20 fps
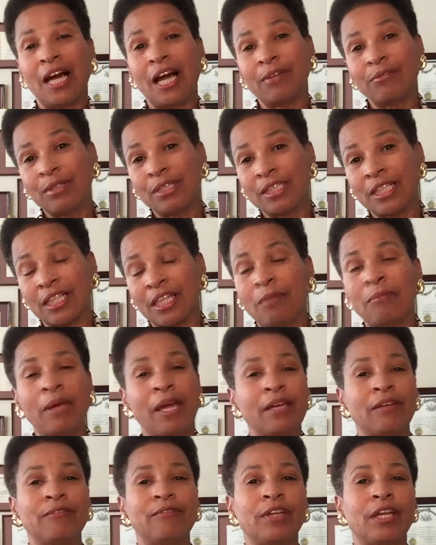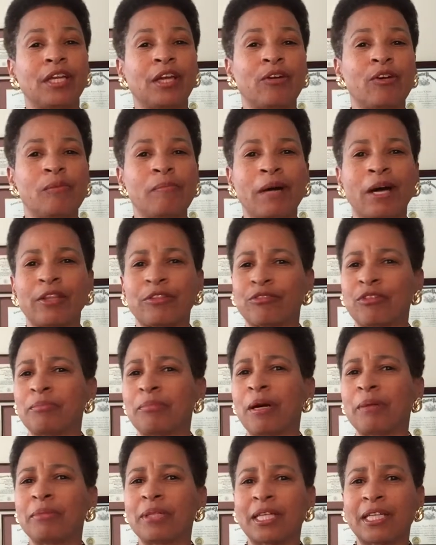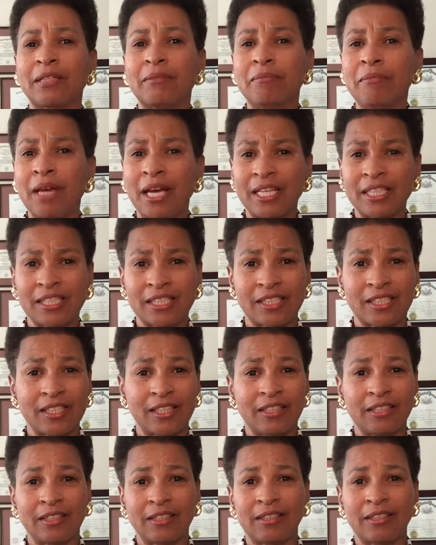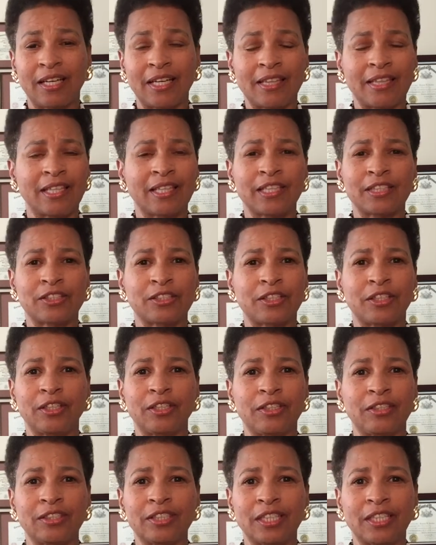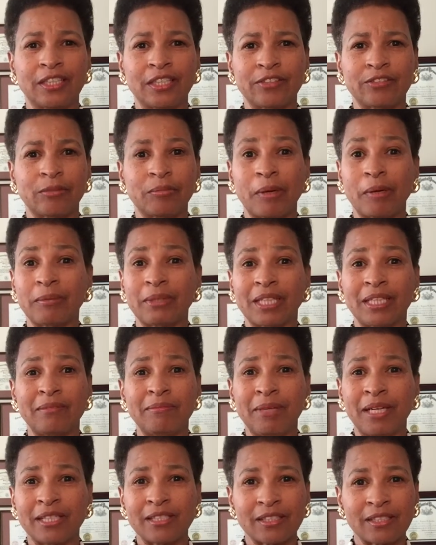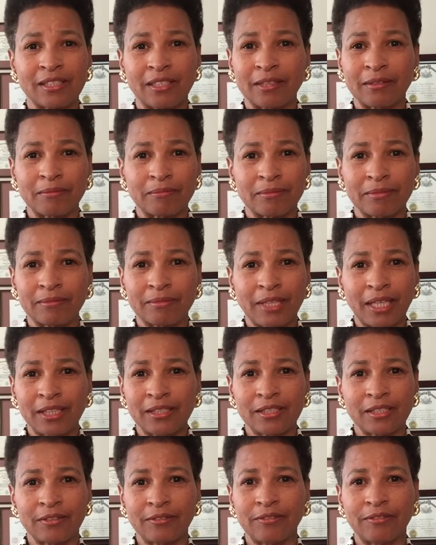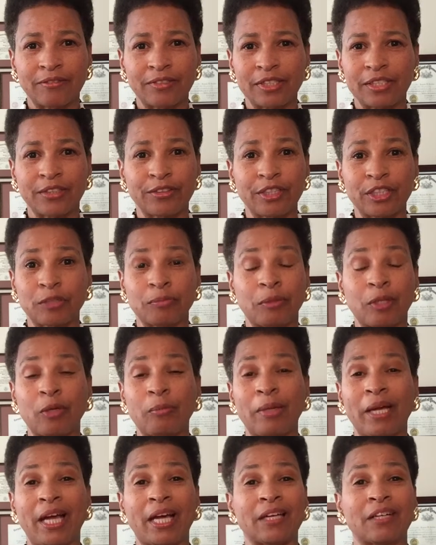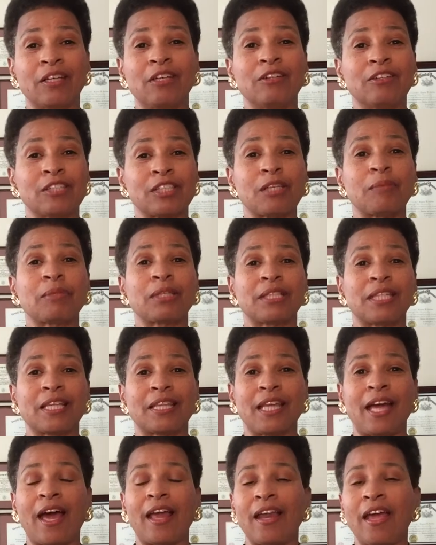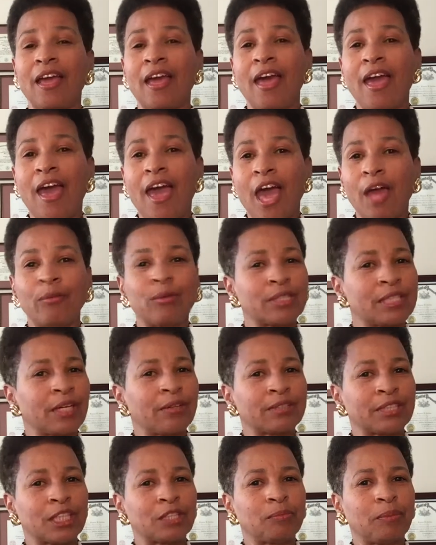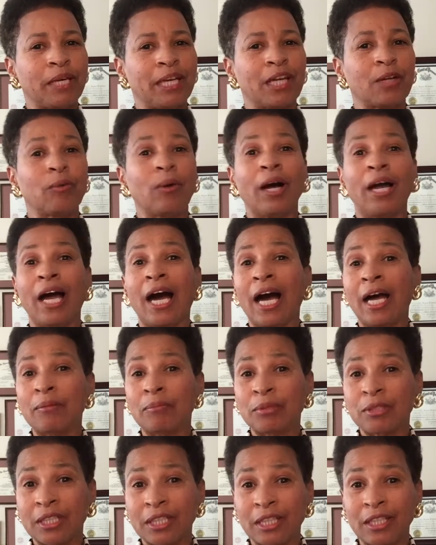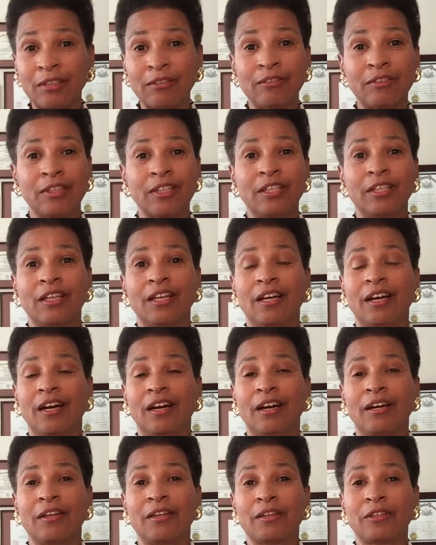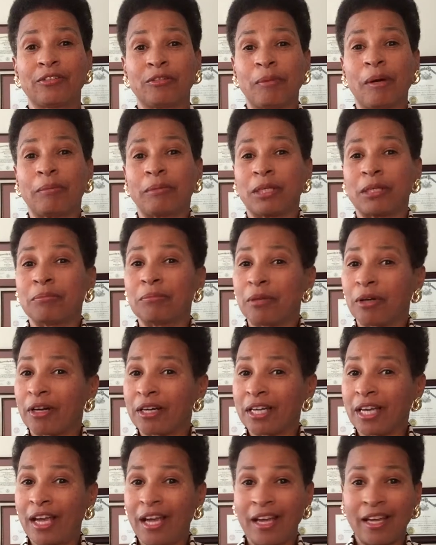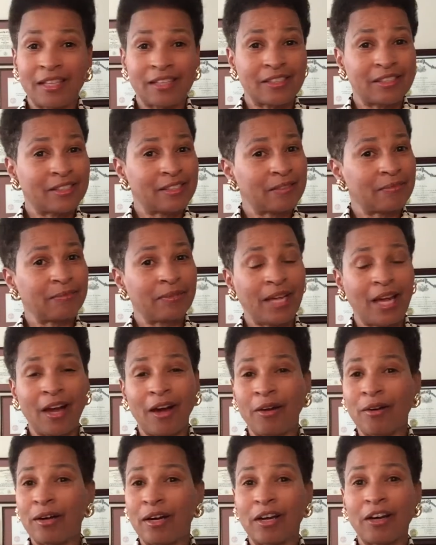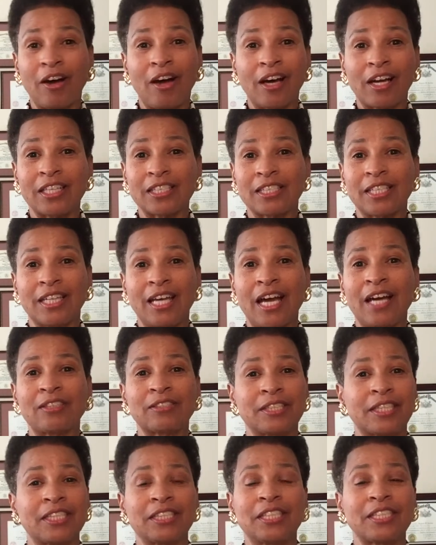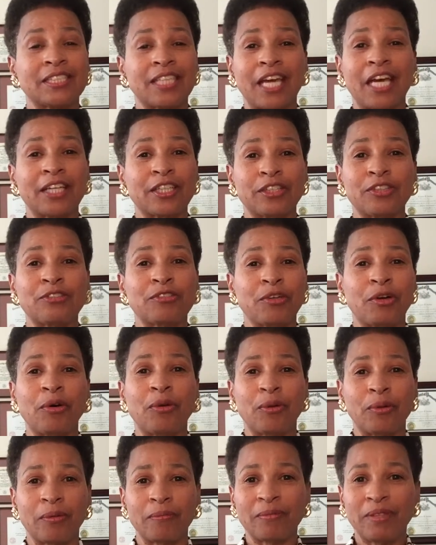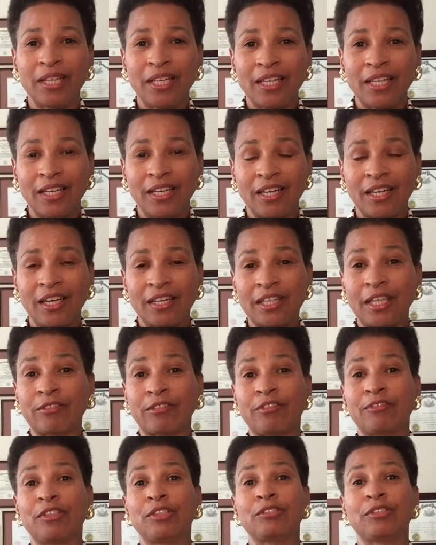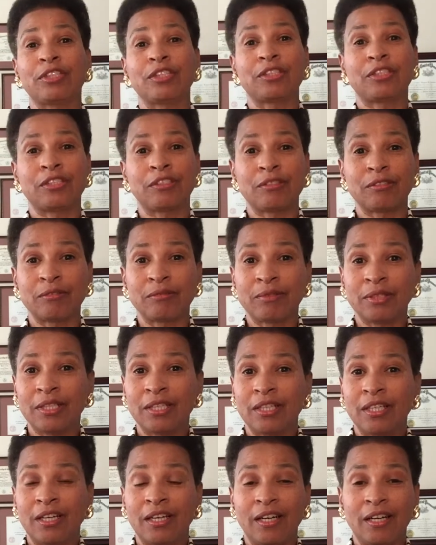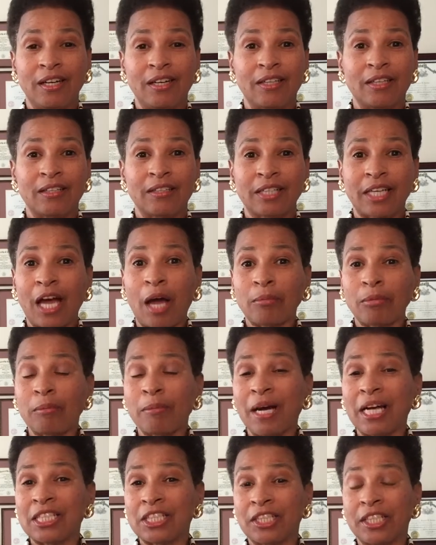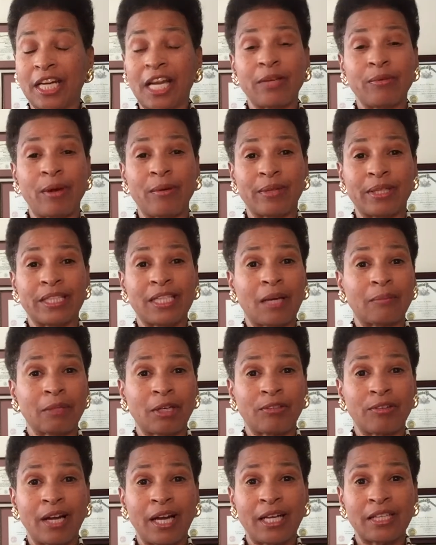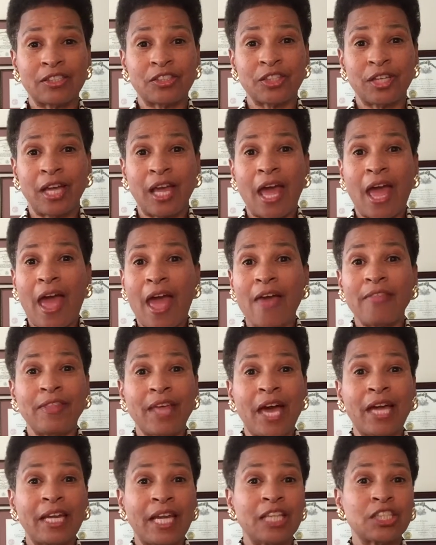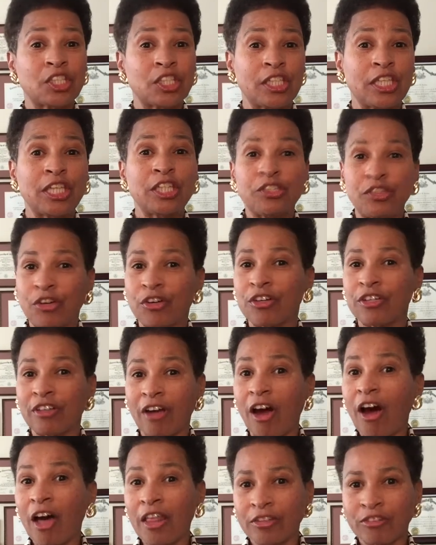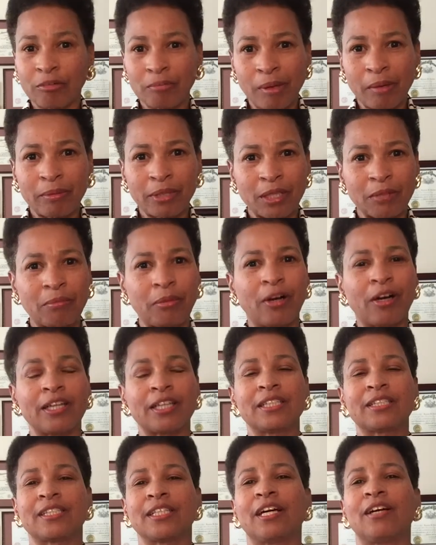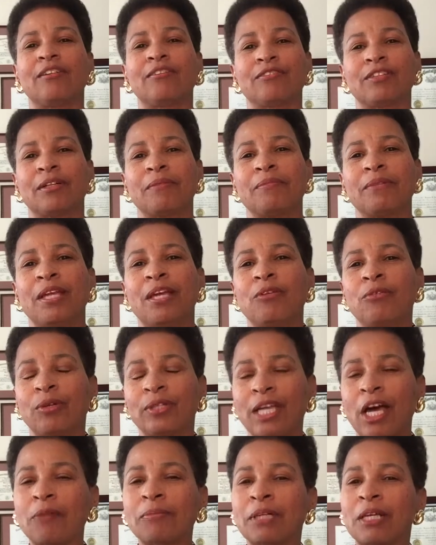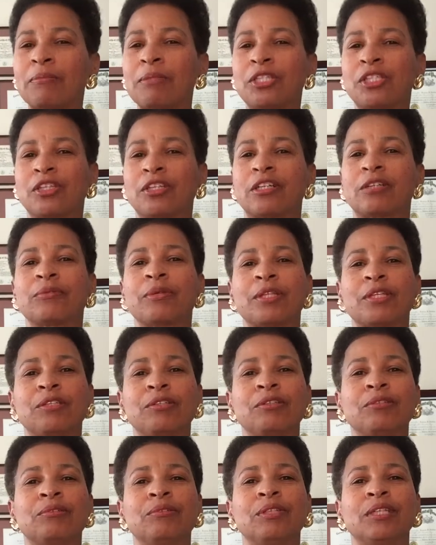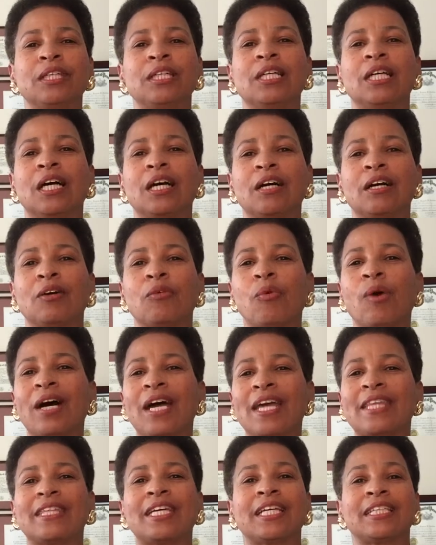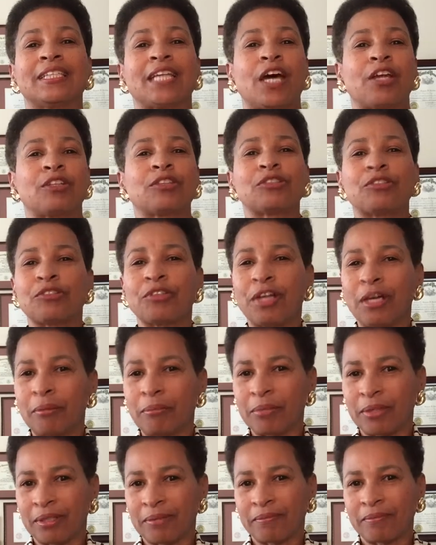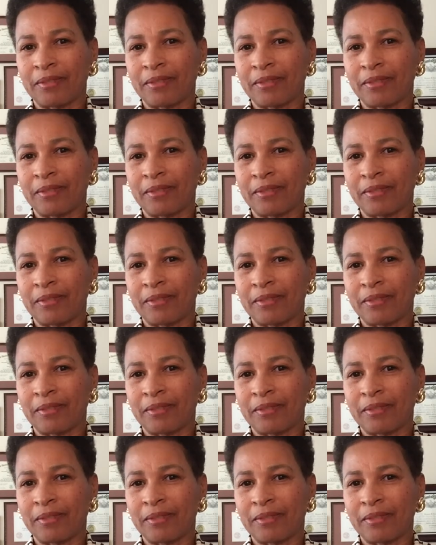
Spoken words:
I recently made a video about the Republican mess. I think it's called The Republican Mess, a Case of Serious Blowback, or something like that, in which I was explaining why I believe the Republican Party has now a caucus in the House that it just can't control, that refuses to compromise in any way with Democrats, and that has indeed turned on the Republican Party itself. Well, now I'm going to be sharing with you why I think Donald Trump